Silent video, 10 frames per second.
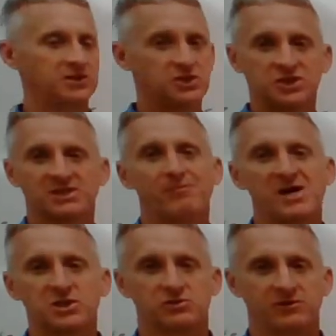is just a
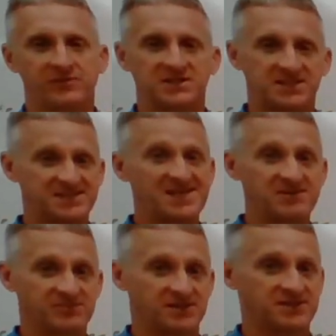measure of its
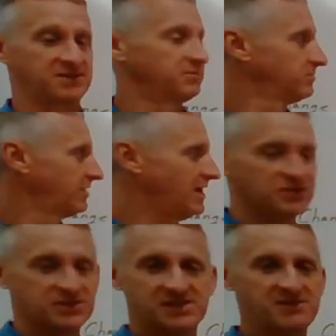steepness, how
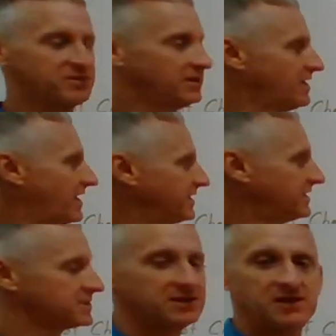steep the line
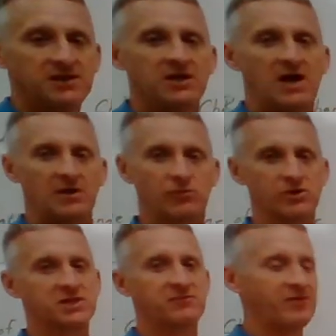is. And we're
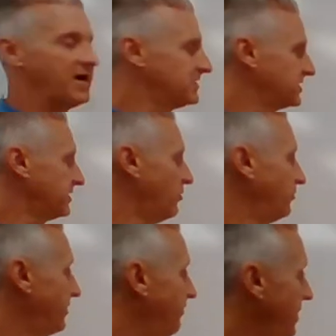going to define
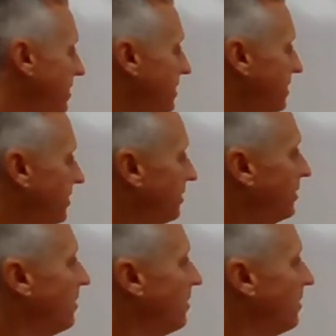slope to be